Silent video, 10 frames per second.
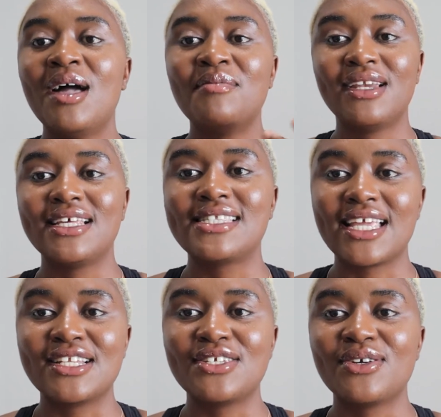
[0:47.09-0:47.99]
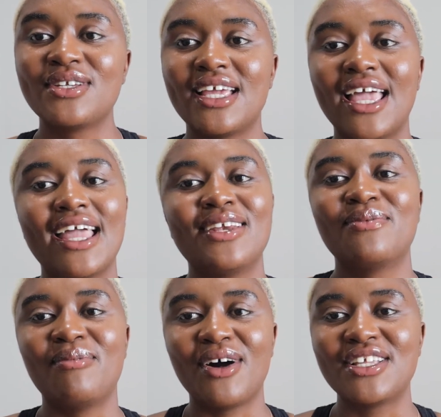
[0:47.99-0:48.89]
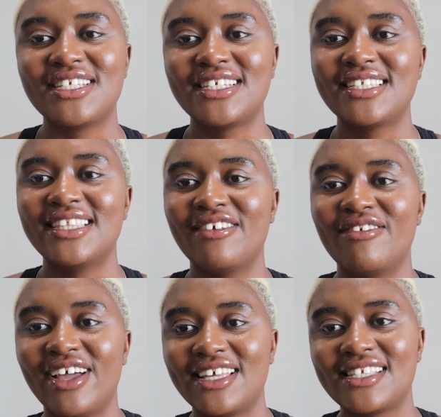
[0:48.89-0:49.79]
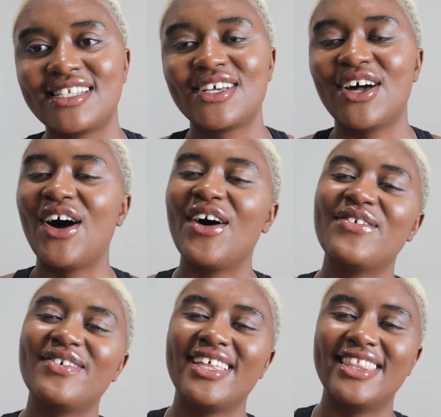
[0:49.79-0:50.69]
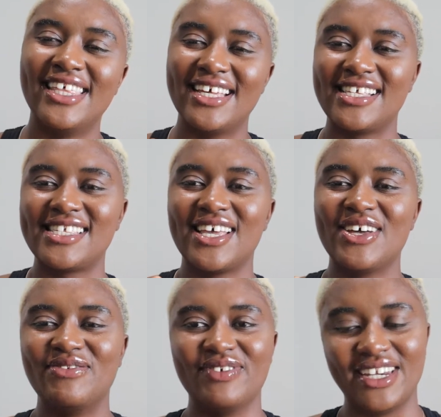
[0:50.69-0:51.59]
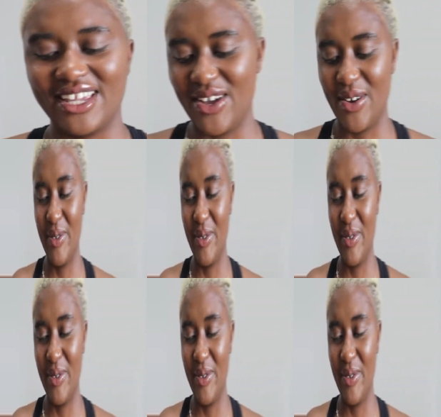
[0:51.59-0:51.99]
please stay tuned and watch the rest of this video.